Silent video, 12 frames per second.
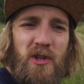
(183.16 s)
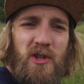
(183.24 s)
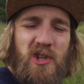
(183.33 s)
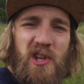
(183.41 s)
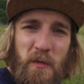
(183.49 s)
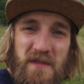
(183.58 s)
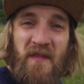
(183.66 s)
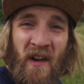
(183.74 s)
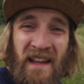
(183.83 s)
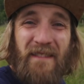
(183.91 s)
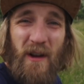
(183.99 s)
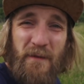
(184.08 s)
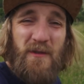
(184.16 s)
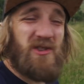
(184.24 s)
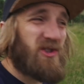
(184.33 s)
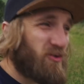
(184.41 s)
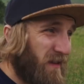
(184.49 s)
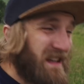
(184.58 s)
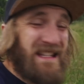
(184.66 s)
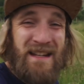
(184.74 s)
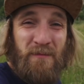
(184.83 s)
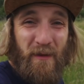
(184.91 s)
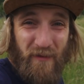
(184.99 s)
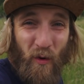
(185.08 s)
She was finding it very frustrating
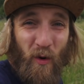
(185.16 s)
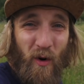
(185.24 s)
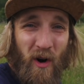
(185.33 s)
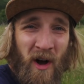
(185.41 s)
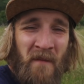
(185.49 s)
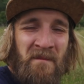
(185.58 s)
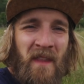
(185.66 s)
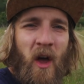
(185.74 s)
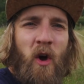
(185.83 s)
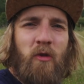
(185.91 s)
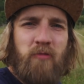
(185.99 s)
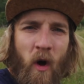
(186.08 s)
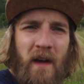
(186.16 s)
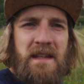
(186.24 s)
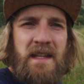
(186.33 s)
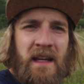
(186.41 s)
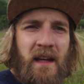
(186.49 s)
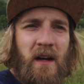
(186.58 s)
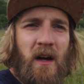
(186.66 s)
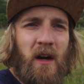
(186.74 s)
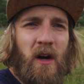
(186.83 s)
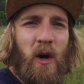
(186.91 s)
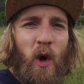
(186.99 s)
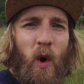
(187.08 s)
before riding
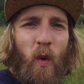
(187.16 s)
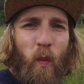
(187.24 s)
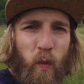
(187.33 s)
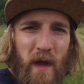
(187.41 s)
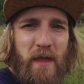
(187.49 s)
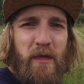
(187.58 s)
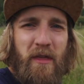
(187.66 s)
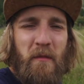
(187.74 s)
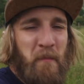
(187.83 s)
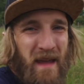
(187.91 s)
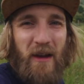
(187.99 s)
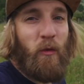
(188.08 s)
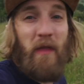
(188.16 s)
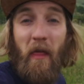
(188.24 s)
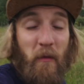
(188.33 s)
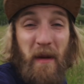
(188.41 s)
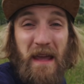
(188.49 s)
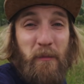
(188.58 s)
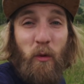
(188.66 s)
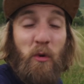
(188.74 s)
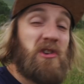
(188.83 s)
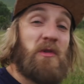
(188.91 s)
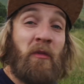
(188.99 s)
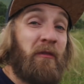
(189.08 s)
with me or with other people
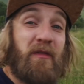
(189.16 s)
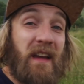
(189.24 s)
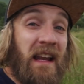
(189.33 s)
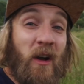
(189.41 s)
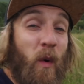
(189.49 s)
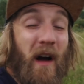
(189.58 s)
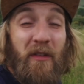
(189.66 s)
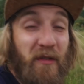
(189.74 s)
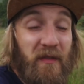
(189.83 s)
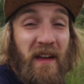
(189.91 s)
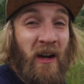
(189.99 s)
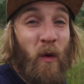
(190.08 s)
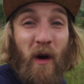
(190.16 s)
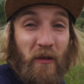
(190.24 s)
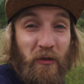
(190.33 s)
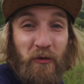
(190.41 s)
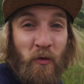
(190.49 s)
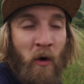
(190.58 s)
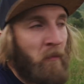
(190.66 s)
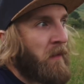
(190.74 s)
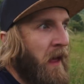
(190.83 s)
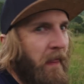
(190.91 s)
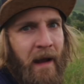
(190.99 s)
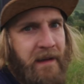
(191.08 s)
because she wasn't feeling quite as fit and quite as strong.
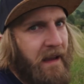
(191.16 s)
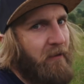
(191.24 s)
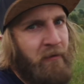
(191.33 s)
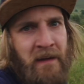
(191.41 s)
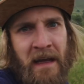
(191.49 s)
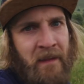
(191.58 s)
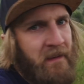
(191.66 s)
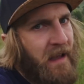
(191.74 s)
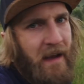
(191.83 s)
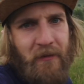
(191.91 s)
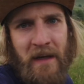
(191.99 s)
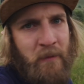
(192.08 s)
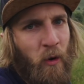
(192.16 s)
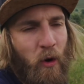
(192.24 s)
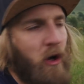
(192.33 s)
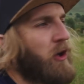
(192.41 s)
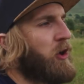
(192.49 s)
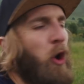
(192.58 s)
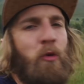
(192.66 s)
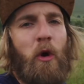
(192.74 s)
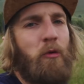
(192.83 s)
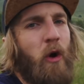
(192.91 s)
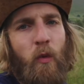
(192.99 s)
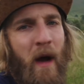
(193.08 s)
That definitely ain't the case anymore.
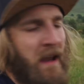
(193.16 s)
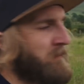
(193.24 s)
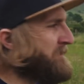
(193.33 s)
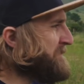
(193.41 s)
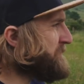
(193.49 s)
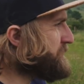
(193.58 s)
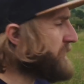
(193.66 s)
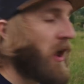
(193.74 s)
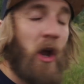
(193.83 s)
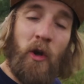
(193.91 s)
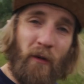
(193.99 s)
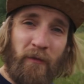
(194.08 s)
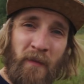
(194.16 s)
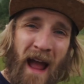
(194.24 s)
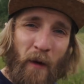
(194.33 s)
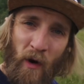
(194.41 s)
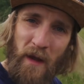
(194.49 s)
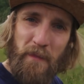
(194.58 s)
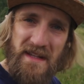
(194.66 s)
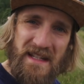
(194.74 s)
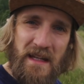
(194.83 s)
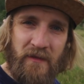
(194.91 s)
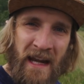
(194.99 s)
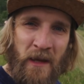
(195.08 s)
No way. Not from how I
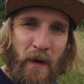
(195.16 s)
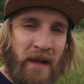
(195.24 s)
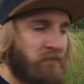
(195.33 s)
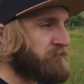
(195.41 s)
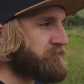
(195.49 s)
perceive it anyway.